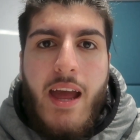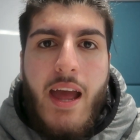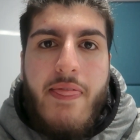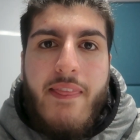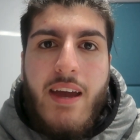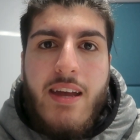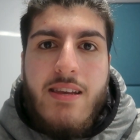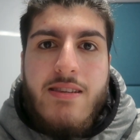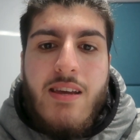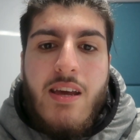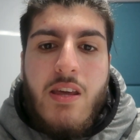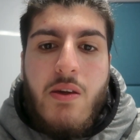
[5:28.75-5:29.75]
And that
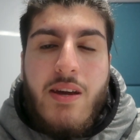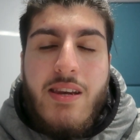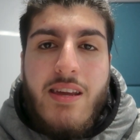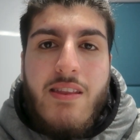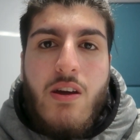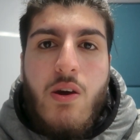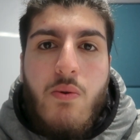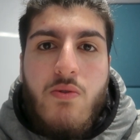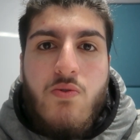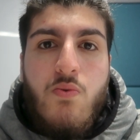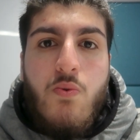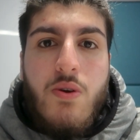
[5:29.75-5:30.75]
is, you can either go
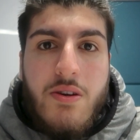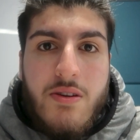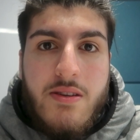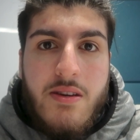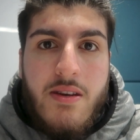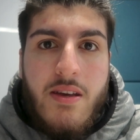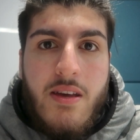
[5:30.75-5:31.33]
onto Word,